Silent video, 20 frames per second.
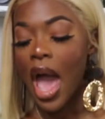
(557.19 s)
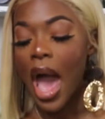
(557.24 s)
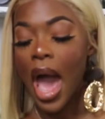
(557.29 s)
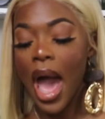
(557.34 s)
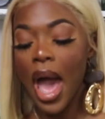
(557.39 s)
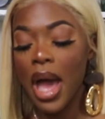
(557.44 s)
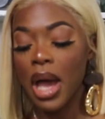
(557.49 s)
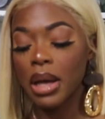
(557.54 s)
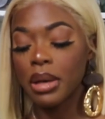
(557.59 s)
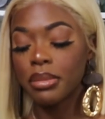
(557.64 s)

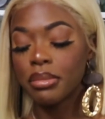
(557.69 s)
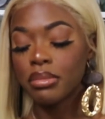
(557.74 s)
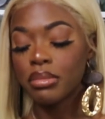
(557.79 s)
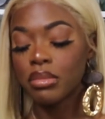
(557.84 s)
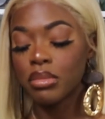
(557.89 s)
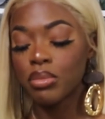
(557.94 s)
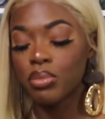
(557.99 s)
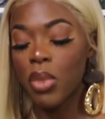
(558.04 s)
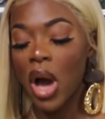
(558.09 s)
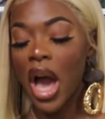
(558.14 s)

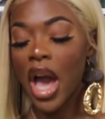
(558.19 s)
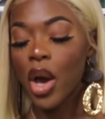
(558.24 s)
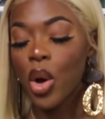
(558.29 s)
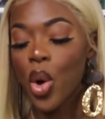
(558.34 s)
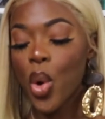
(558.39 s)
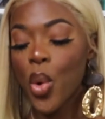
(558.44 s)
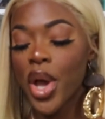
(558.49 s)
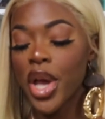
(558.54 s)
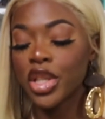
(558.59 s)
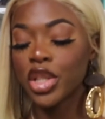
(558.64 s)
but I
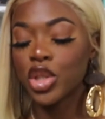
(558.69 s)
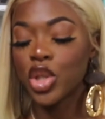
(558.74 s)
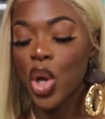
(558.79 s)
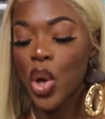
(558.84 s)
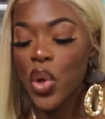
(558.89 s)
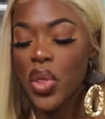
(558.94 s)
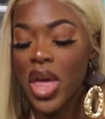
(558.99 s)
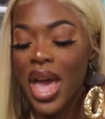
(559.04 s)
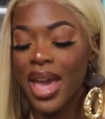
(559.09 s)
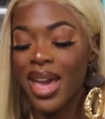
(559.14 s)
always
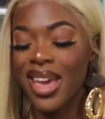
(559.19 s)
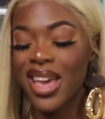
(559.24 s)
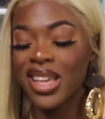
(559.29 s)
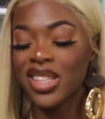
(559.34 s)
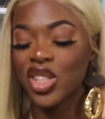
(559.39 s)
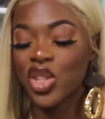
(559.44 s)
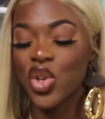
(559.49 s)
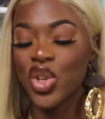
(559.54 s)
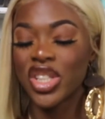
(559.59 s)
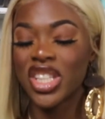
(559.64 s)
know that it
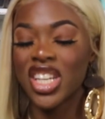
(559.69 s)
is good